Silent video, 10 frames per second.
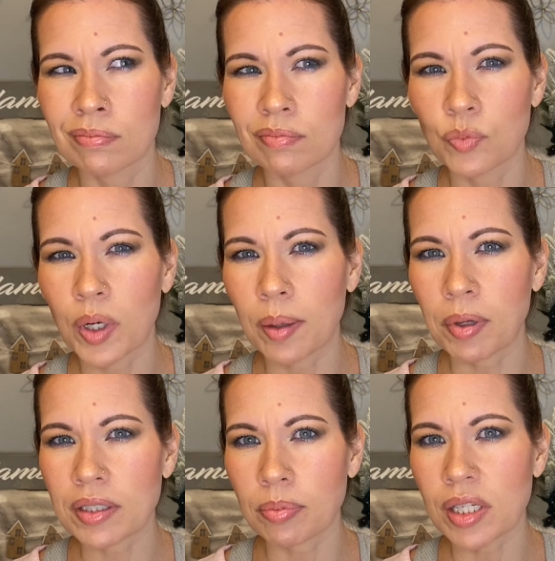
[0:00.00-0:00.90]
when I picked
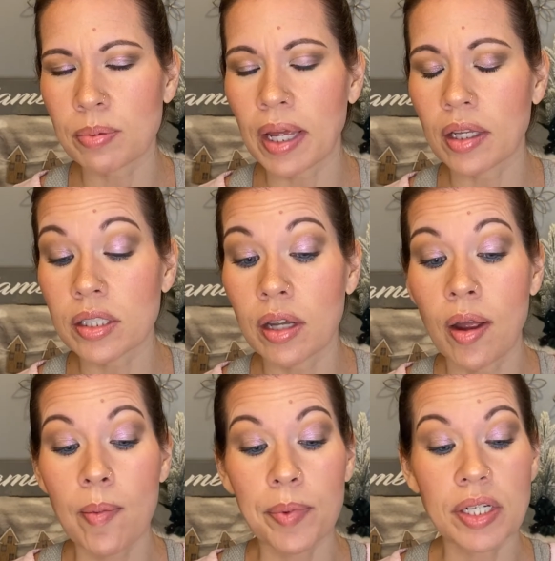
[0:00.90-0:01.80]
up these palettes,
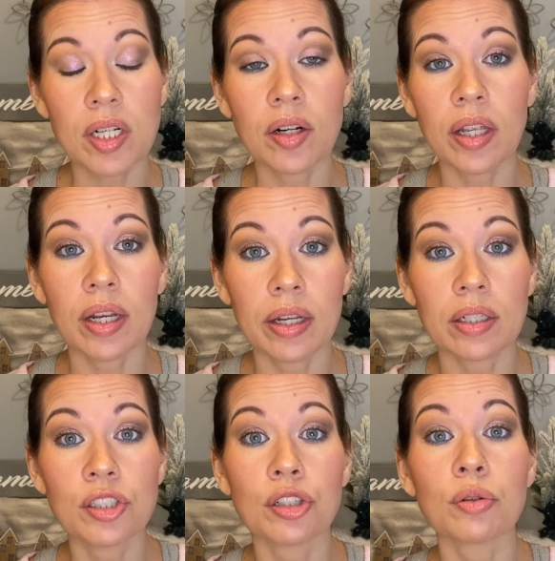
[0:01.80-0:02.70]
but I started getting
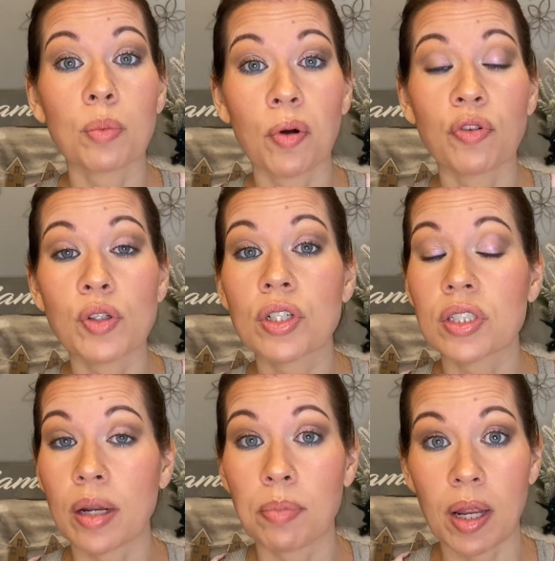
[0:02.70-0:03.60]
into the Profusion
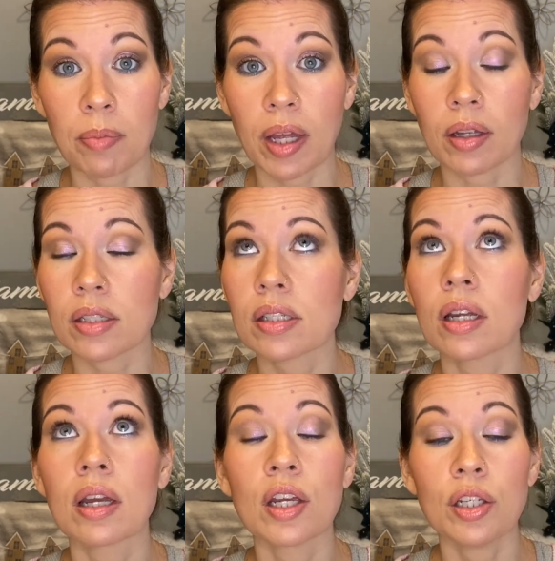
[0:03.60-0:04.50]
10 pan palettes.
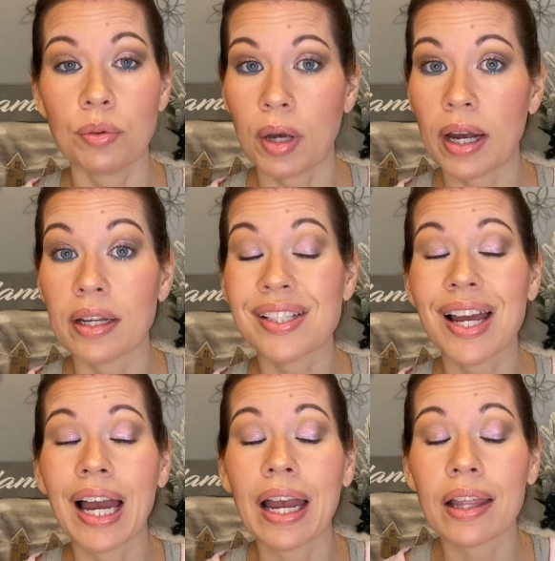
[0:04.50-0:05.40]
You guys,
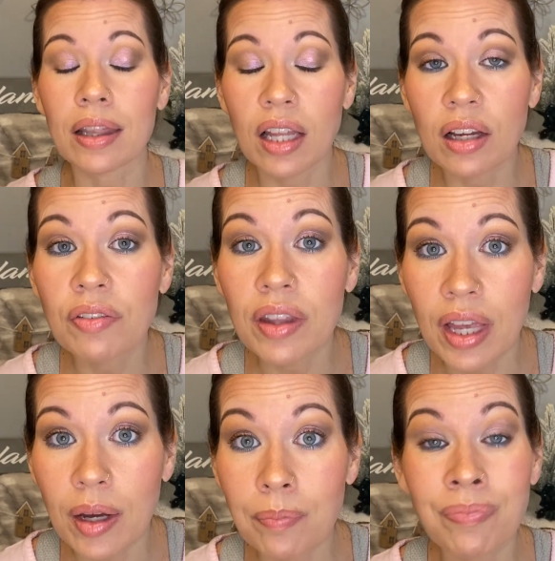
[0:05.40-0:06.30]
I love
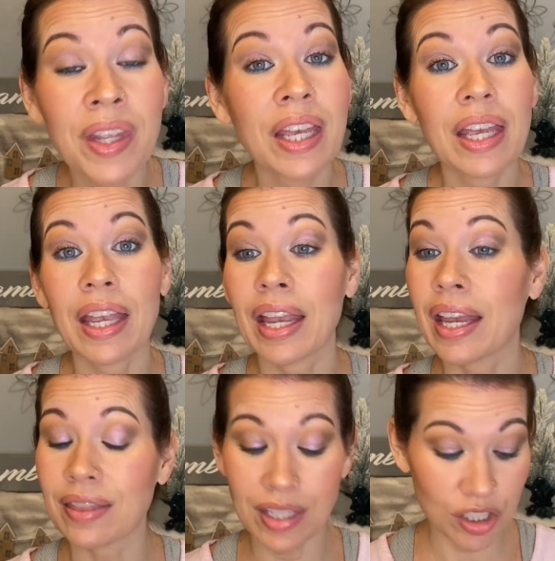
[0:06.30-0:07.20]
them. And
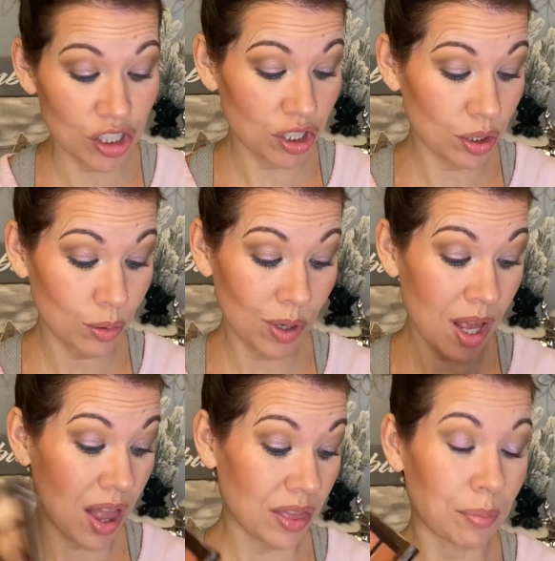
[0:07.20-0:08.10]
these two,
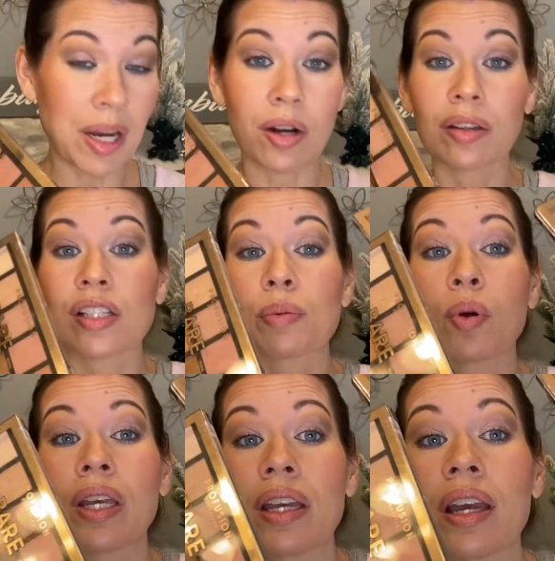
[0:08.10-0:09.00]
the Bare and the
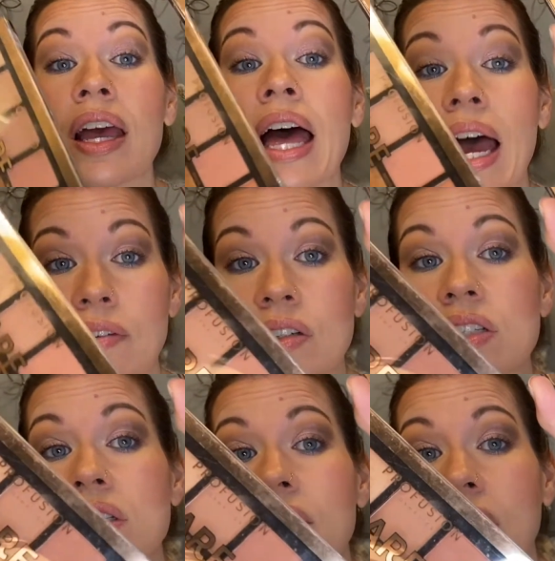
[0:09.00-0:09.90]
Smoky, ever
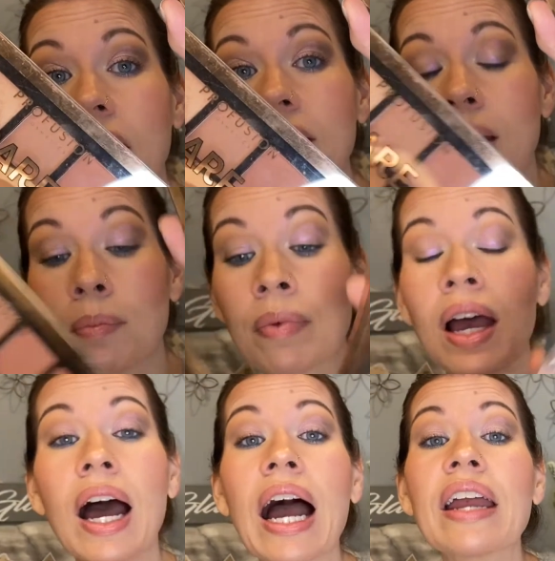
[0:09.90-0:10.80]
since I've gotten them,
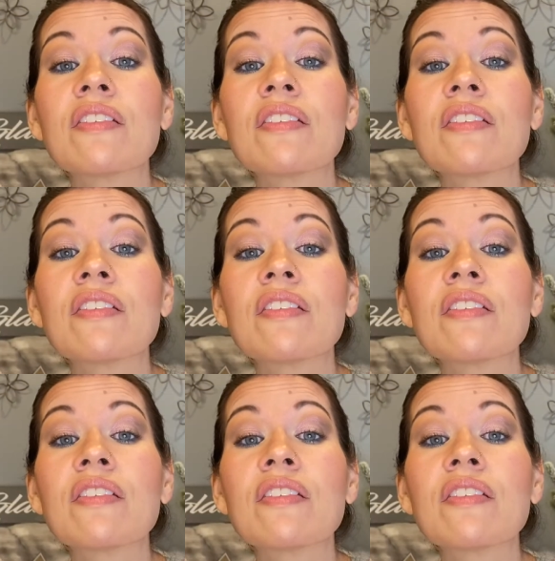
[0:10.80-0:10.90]
I have